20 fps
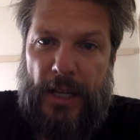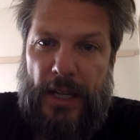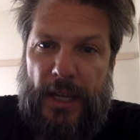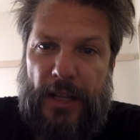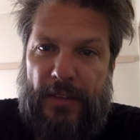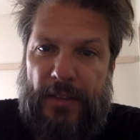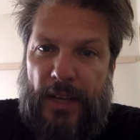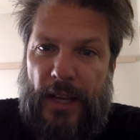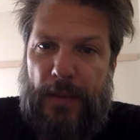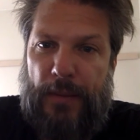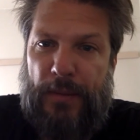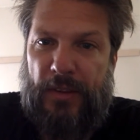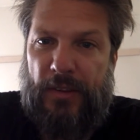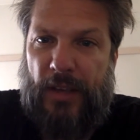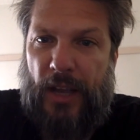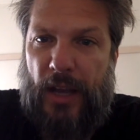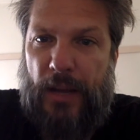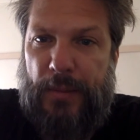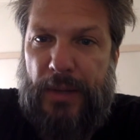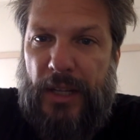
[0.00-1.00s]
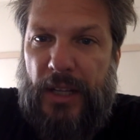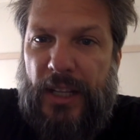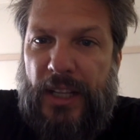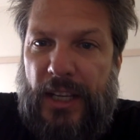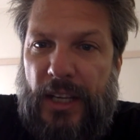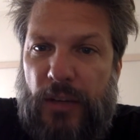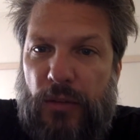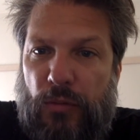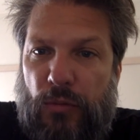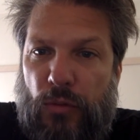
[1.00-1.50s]
Its name is
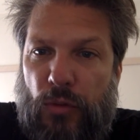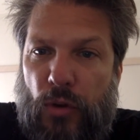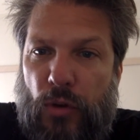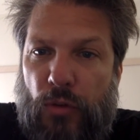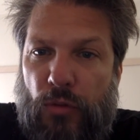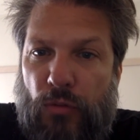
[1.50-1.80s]
commonly ro-